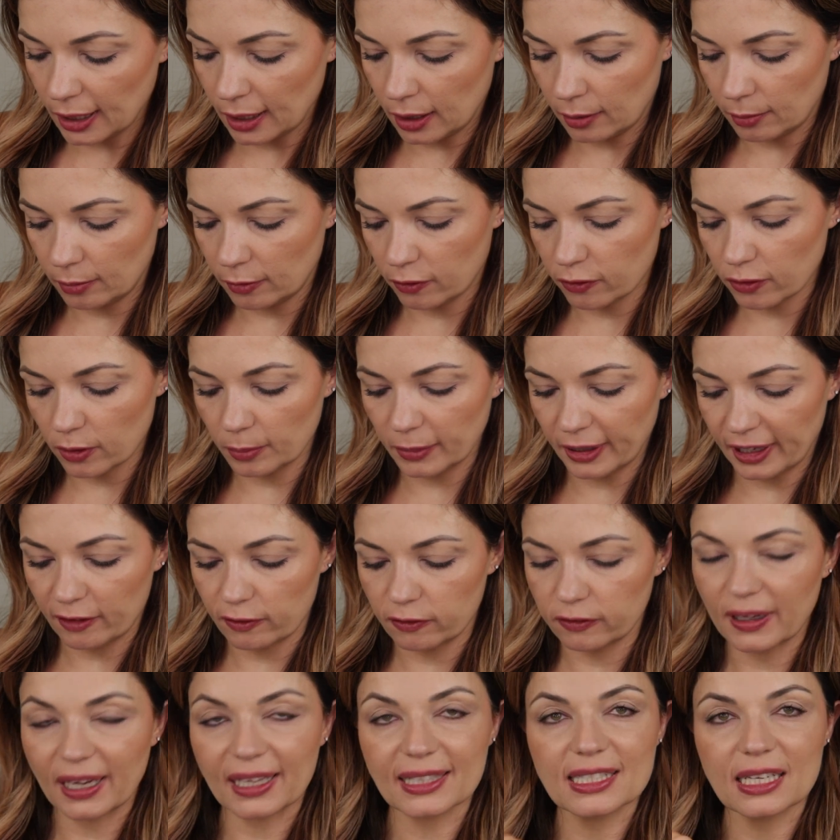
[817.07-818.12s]
um, from like
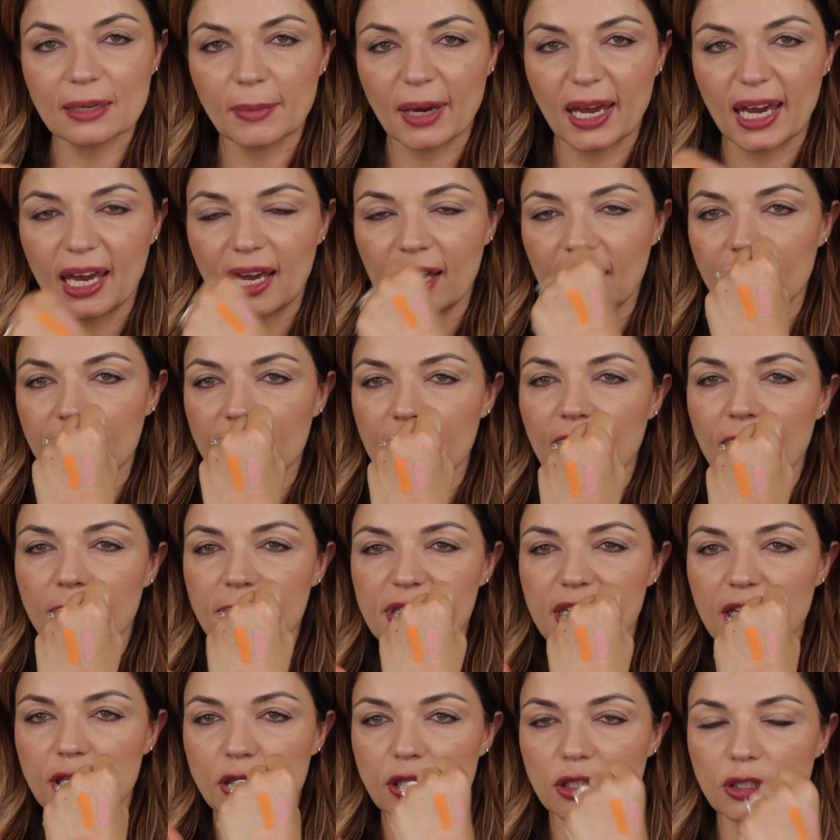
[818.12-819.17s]
flexing my hand, and I
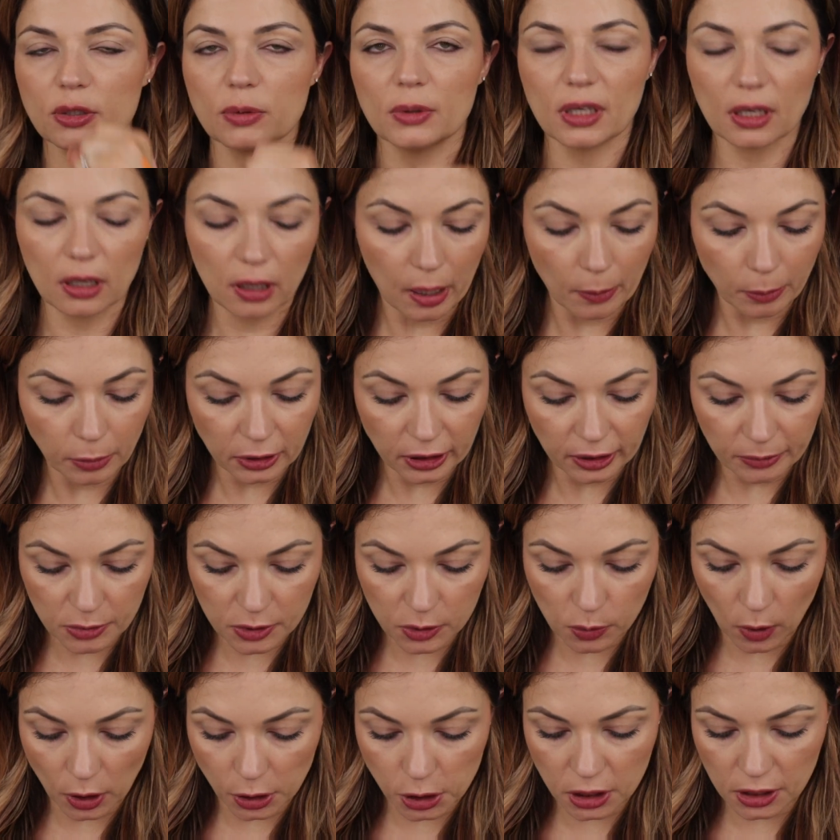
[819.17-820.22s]
was actually doing a couple lip
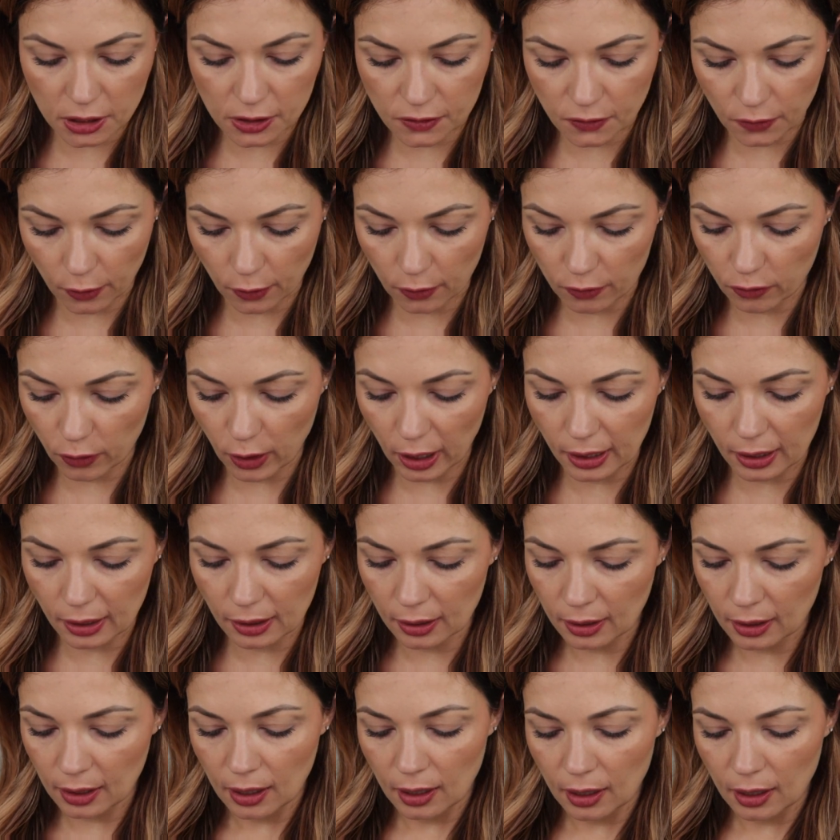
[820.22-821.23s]
swatches for a friend,